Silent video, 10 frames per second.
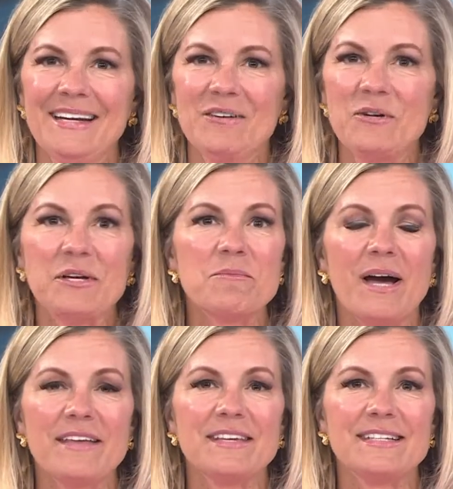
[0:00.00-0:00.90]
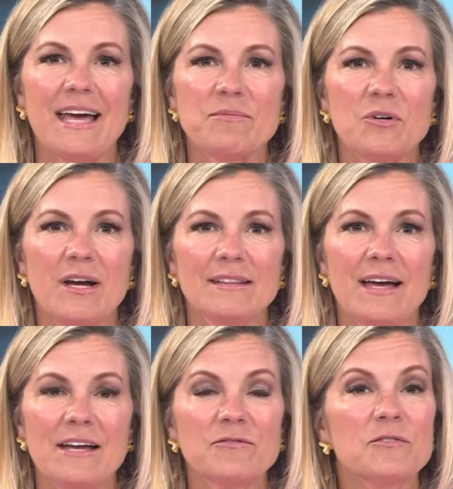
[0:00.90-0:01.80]
Well, you can buy the adapter
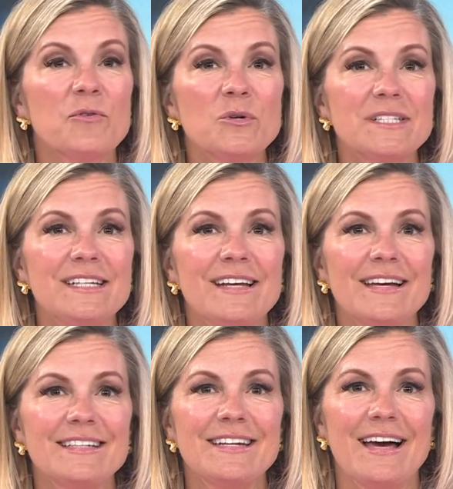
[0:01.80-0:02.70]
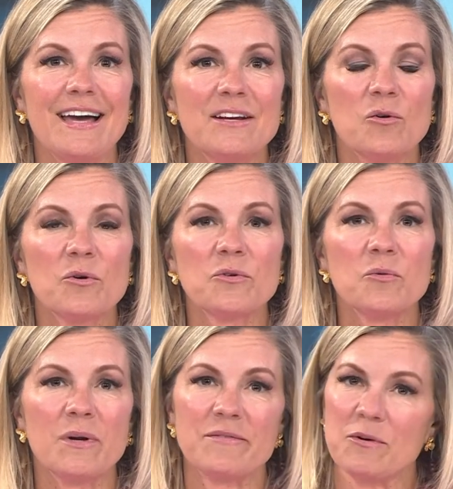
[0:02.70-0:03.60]
online for $14.99 or
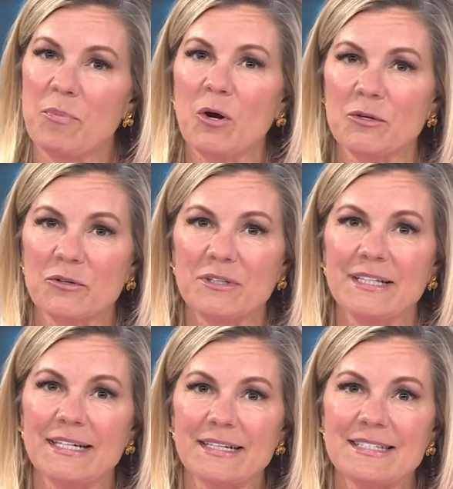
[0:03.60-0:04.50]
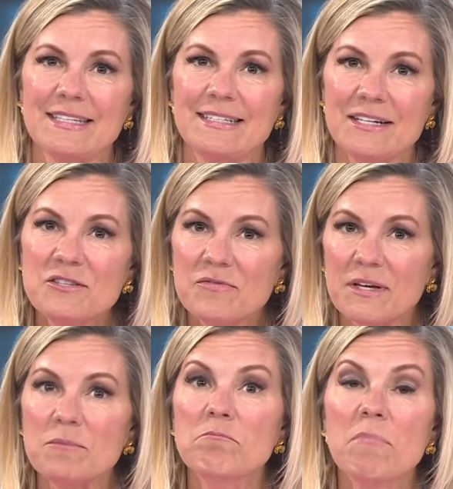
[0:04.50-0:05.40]
through one of their partner clinics. It does
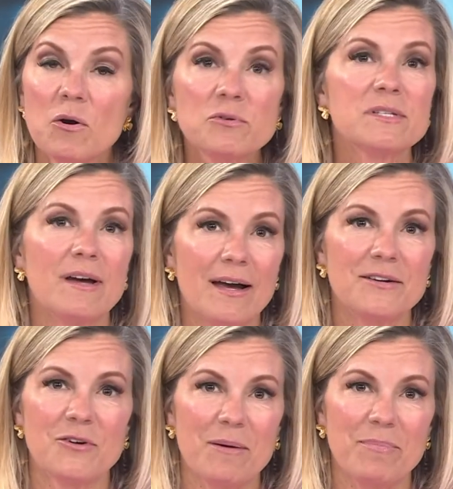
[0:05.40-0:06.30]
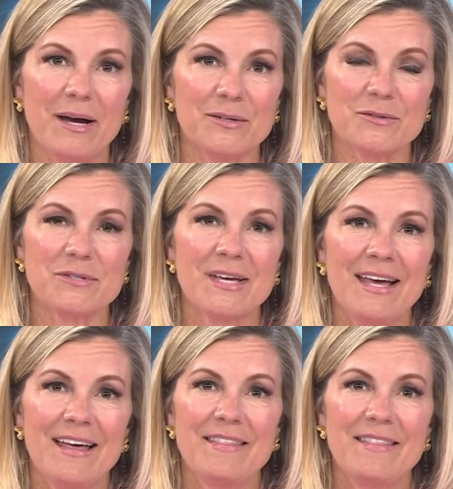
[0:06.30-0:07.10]
fit most eye drop bottles.